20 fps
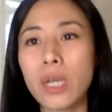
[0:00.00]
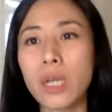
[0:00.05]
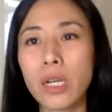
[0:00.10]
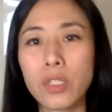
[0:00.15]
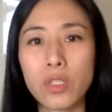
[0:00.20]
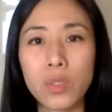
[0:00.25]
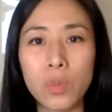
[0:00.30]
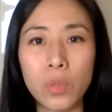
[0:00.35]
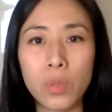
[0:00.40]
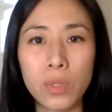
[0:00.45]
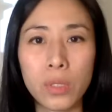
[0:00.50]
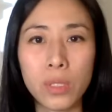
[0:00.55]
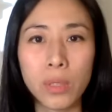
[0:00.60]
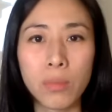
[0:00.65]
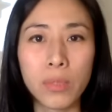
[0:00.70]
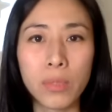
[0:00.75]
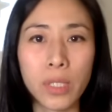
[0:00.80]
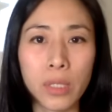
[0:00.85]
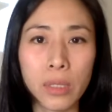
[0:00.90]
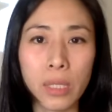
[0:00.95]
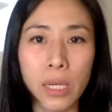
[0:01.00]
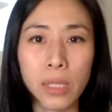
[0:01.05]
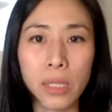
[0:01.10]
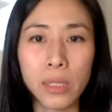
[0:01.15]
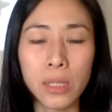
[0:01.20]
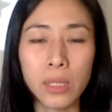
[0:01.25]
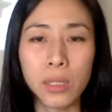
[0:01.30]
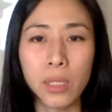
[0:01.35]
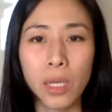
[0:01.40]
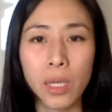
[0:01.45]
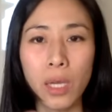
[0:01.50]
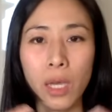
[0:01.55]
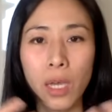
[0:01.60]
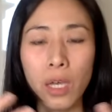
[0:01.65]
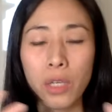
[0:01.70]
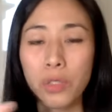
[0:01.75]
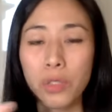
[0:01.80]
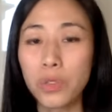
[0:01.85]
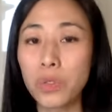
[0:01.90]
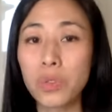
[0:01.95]
I just want something that's
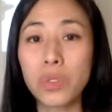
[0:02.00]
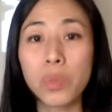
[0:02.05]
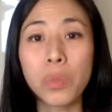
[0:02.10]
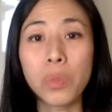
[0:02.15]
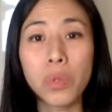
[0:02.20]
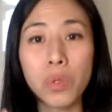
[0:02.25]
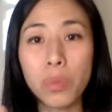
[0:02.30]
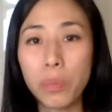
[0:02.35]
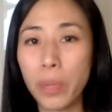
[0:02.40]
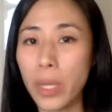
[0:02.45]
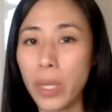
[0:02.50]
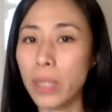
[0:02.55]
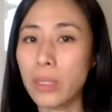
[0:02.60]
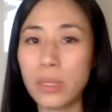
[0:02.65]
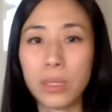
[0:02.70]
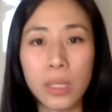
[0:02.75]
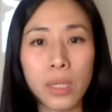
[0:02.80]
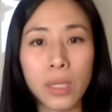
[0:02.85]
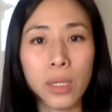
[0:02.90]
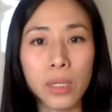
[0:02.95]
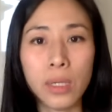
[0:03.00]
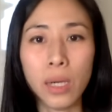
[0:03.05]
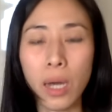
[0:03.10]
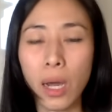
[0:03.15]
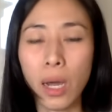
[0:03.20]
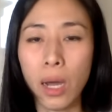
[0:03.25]
usable, basic,